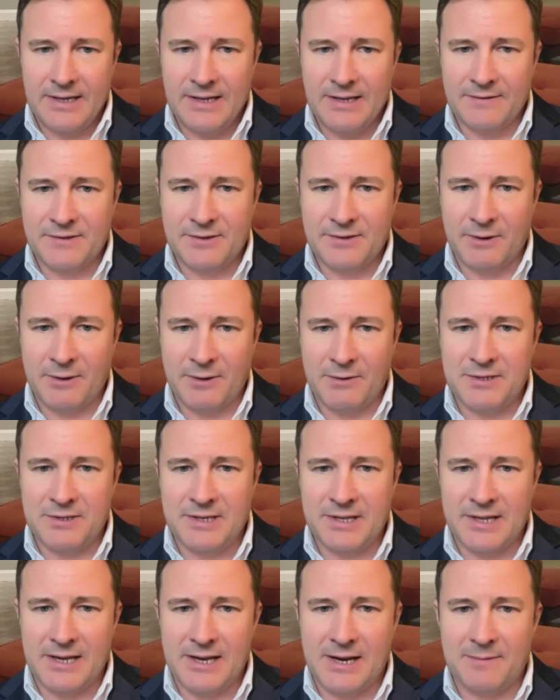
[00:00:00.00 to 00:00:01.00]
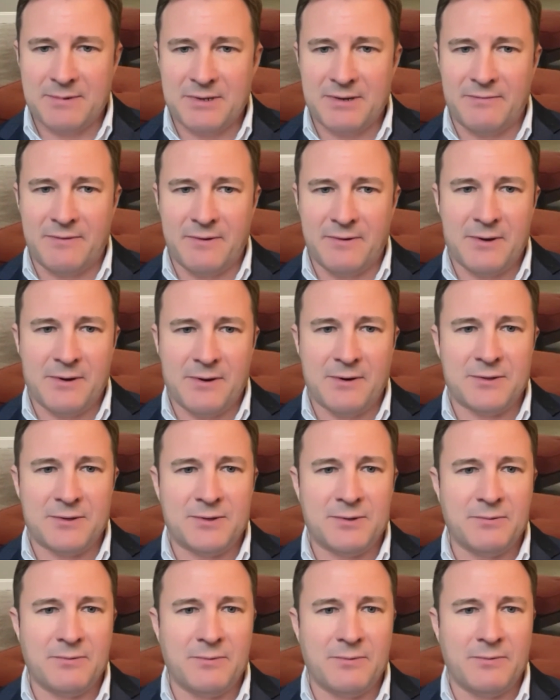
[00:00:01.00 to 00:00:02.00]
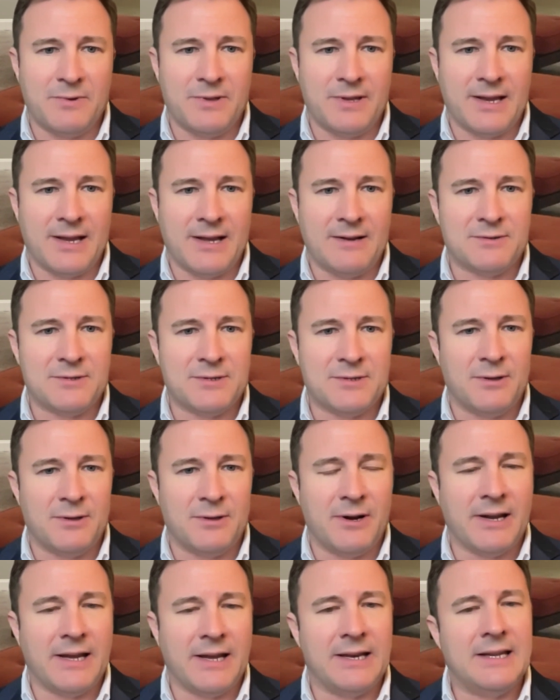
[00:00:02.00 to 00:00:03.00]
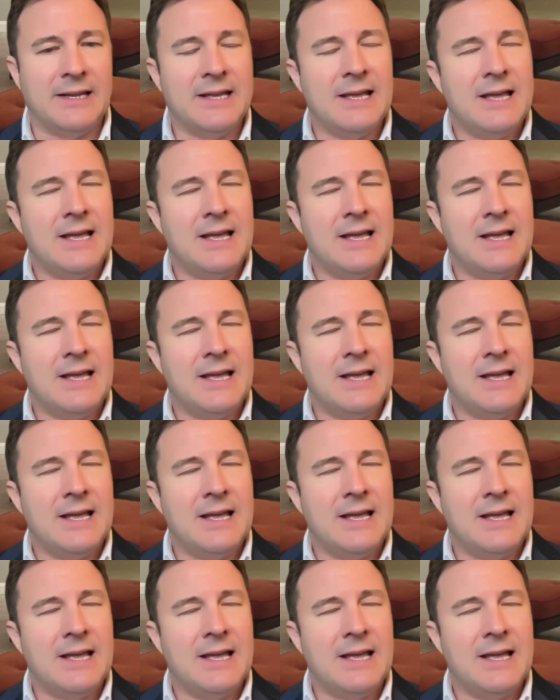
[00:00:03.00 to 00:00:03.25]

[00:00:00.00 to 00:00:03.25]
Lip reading: So I only see the option for those with accounts to log in.